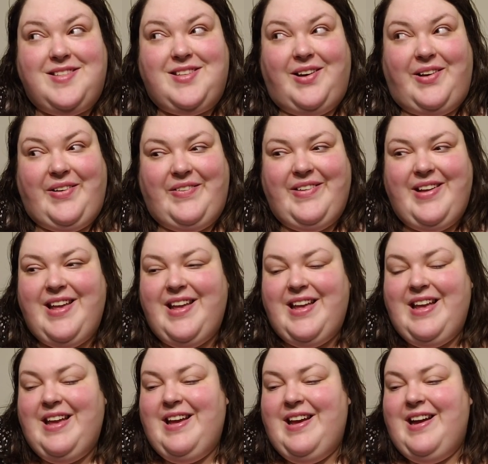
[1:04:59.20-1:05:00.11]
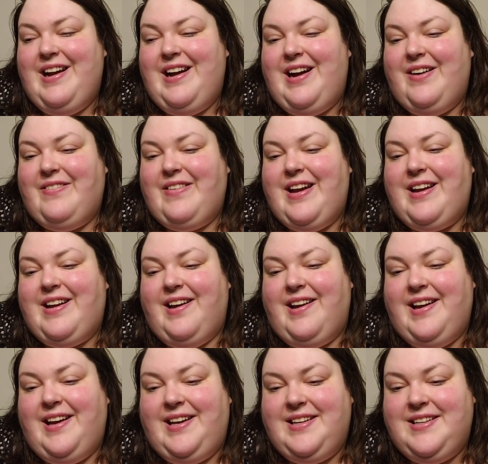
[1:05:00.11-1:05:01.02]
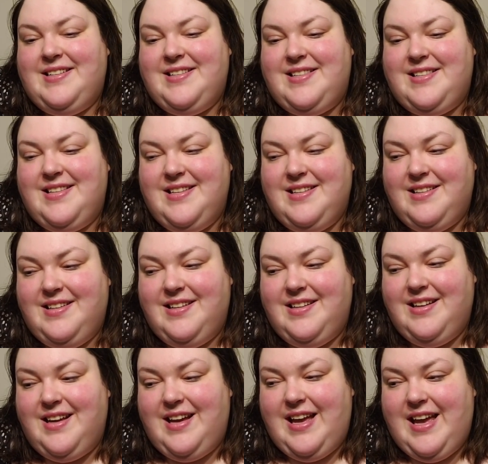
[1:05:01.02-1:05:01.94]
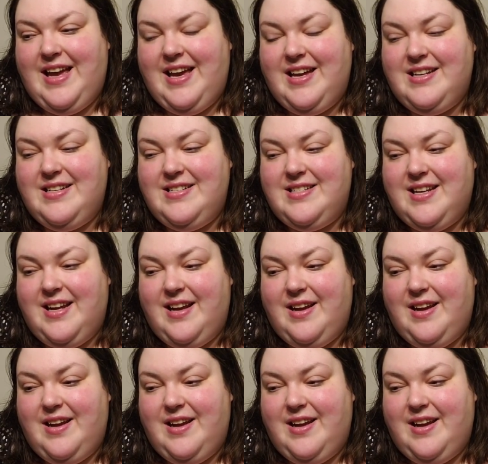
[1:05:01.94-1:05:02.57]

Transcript: so all right guys and